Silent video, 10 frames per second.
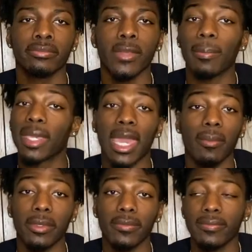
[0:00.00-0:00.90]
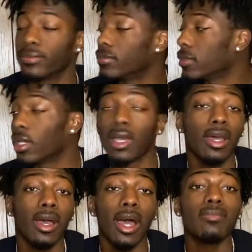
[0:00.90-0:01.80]
I'm capping.
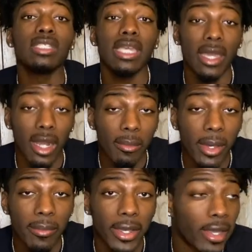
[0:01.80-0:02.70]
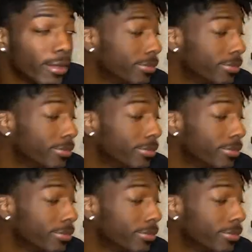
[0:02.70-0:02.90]
I'm scared out of my mind.